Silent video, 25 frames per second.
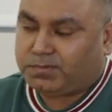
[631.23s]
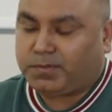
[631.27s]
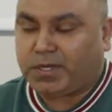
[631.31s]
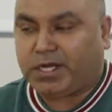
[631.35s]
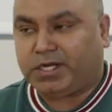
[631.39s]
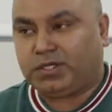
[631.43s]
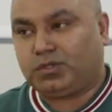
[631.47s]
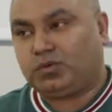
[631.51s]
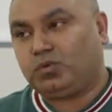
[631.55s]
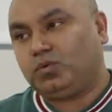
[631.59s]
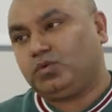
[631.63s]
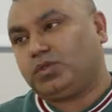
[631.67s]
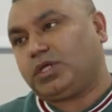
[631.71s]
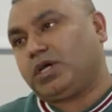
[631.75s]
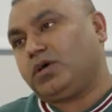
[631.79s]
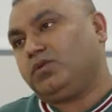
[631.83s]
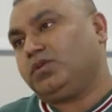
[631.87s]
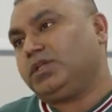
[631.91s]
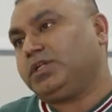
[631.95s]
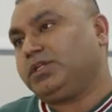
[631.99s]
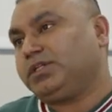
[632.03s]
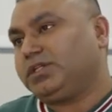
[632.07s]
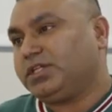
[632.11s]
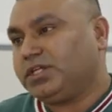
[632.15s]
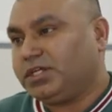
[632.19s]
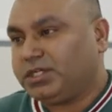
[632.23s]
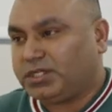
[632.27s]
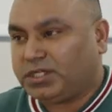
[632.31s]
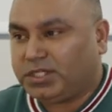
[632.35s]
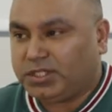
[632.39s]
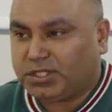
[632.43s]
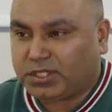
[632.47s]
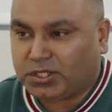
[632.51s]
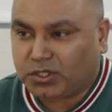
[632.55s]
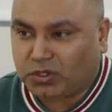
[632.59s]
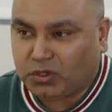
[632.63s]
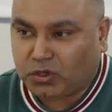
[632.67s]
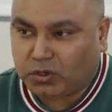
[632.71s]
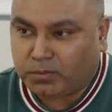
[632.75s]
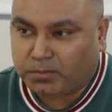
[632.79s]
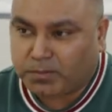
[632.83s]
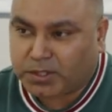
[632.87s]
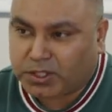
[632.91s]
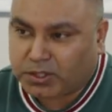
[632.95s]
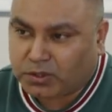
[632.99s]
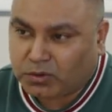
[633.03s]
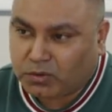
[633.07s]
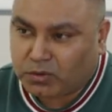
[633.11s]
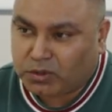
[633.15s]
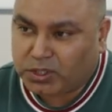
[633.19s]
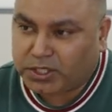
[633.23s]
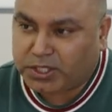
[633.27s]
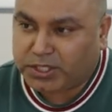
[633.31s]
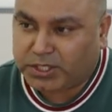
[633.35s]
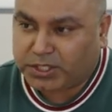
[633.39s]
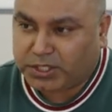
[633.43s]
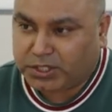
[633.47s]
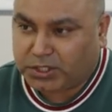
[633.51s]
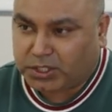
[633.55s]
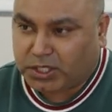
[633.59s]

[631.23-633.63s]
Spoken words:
By 2030, the government already